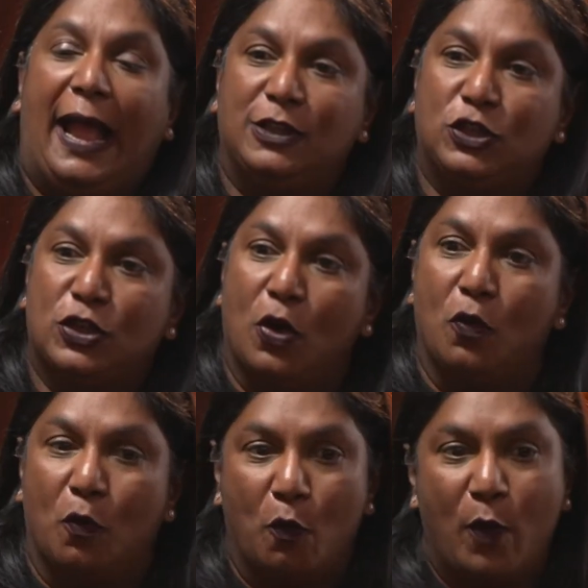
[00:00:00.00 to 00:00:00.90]
And
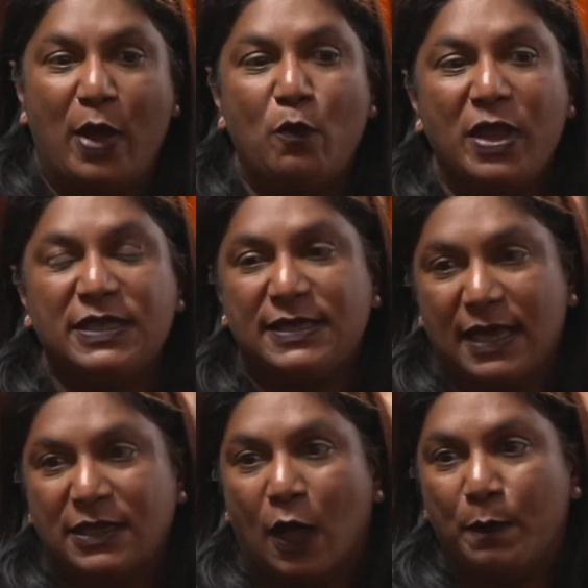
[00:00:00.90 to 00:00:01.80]
so when we
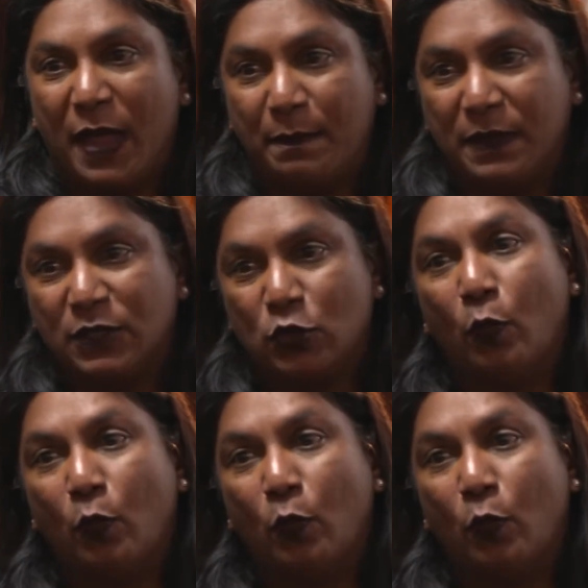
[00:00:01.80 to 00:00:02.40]
sent our papers,